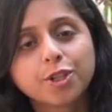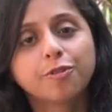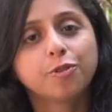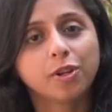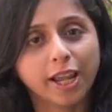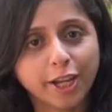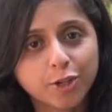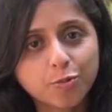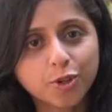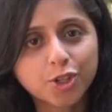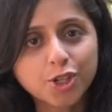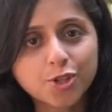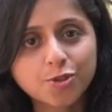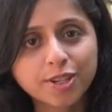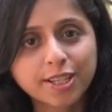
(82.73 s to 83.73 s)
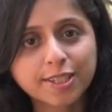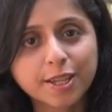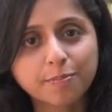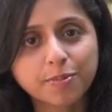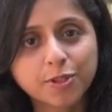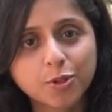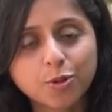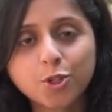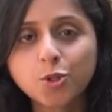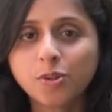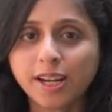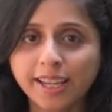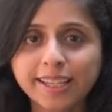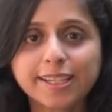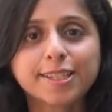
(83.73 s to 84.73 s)
If you liked watching today's episode,
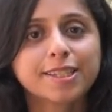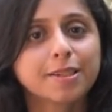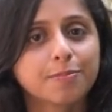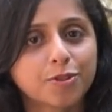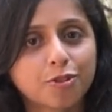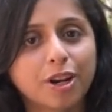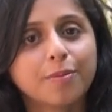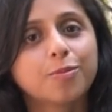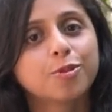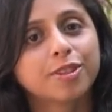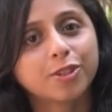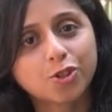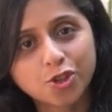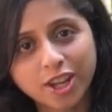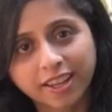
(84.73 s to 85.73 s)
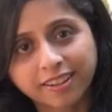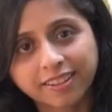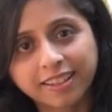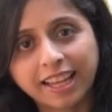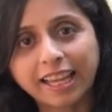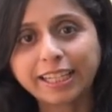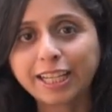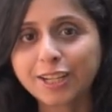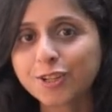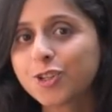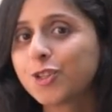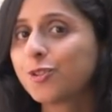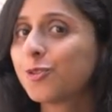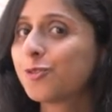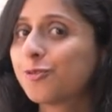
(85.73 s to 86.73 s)
do like and subscribe to the channel and
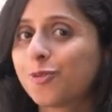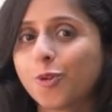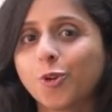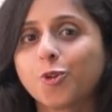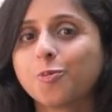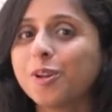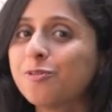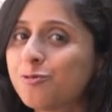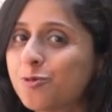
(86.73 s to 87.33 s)
continue to follow my